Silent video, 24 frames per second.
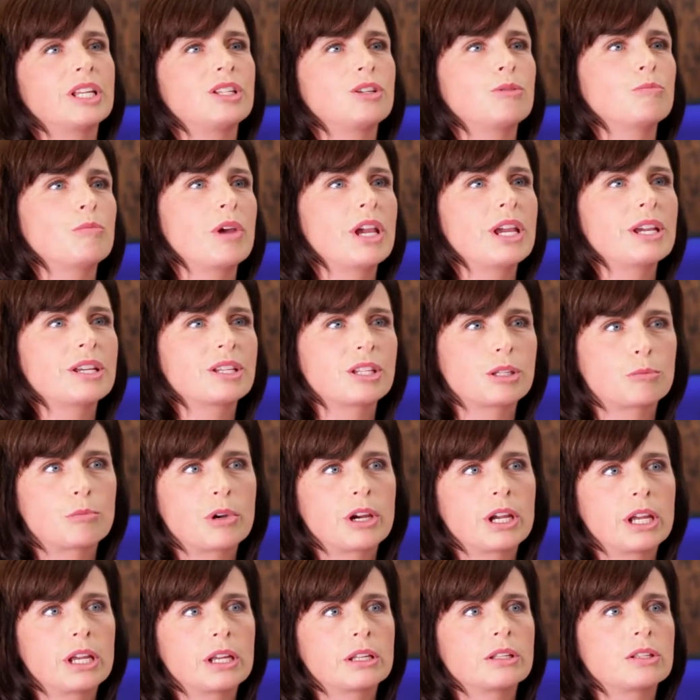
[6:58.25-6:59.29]
and you may
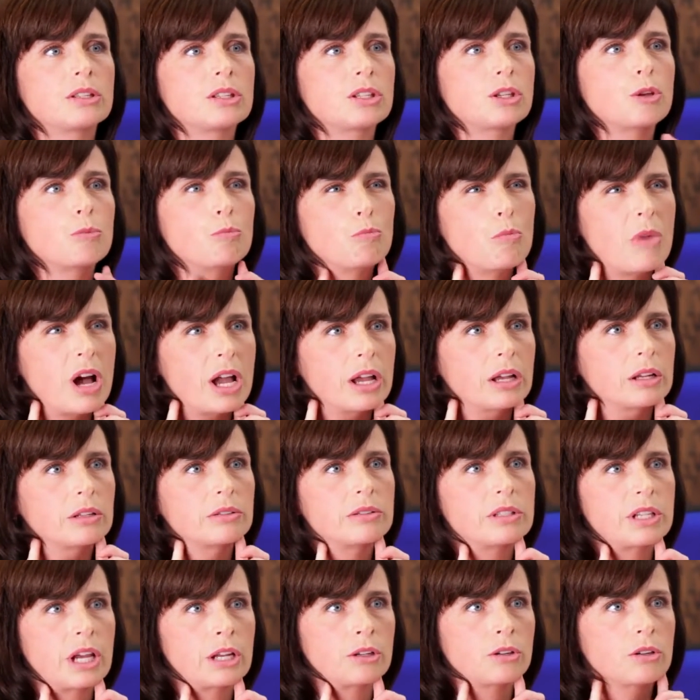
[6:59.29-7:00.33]
experience some
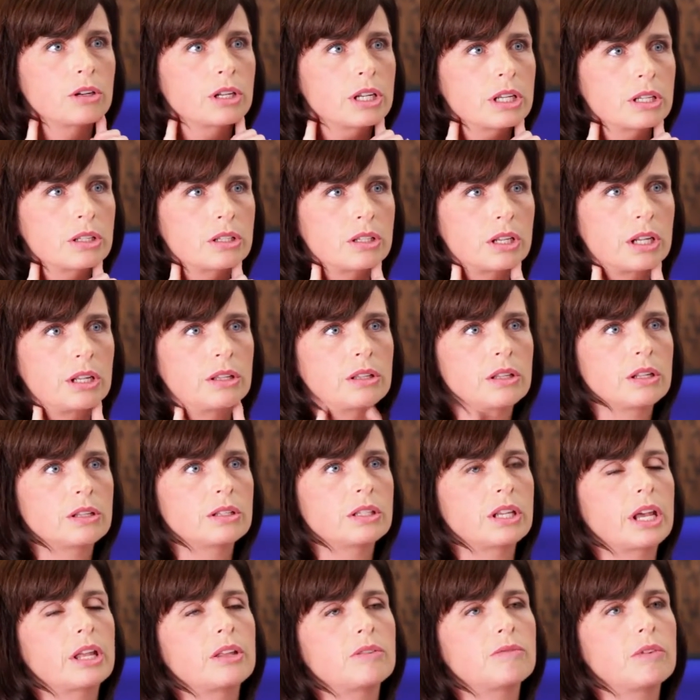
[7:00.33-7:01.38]
mild tenderness in the
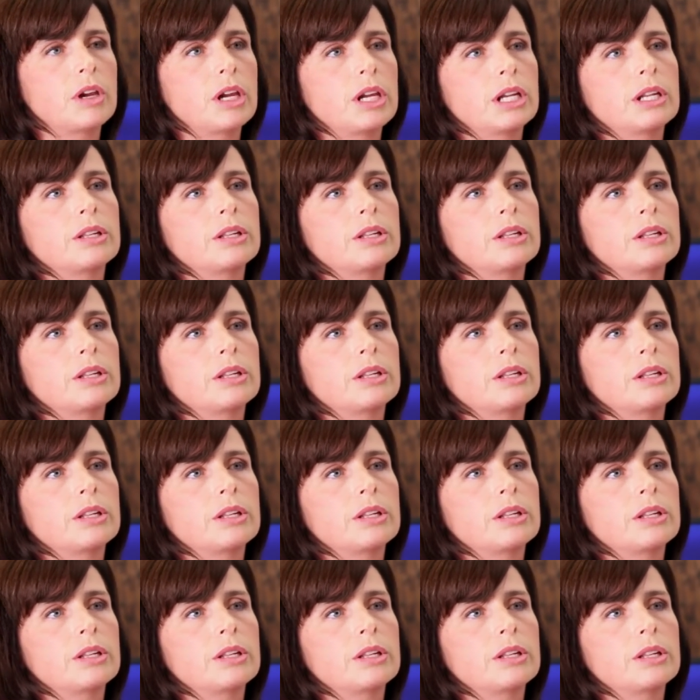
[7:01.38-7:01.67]
salivary